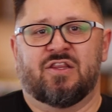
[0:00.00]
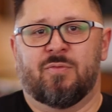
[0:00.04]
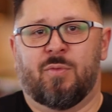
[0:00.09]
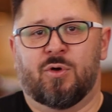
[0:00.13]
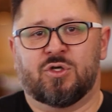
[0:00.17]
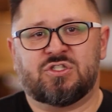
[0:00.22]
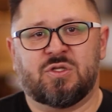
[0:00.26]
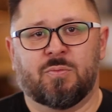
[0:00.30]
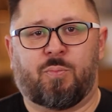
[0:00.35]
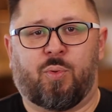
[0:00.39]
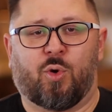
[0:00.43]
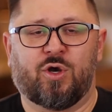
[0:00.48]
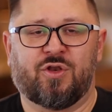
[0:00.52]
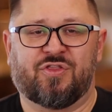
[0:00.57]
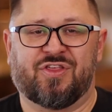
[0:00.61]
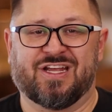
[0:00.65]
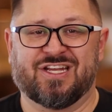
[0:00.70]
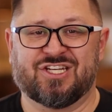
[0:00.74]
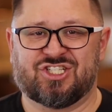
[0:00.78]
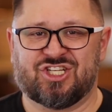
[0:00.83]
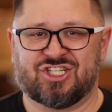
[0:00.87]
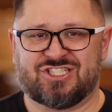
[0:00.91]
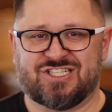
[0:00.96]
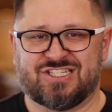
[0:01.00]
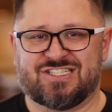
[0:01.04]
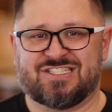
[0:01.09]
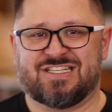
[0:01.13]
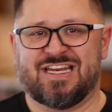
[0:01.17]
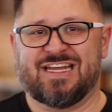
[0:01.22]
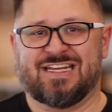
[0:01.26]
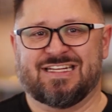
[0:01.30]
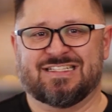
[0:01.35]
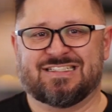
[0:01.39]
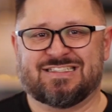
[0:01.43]
the most important thing is just to
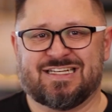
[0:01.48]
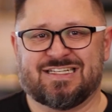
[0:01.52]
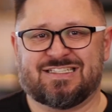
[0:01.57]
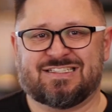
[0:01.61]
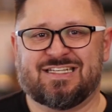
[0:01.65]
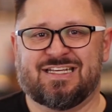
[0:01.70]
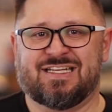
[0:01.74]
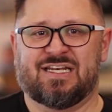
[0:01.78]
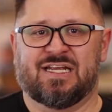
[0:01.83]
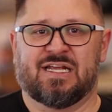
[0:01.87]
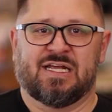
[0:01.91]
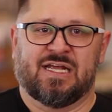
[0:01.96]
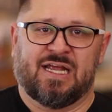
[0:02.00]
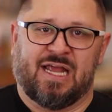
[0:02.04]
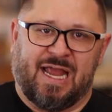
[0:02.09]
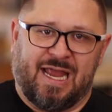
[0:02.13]
stay consistent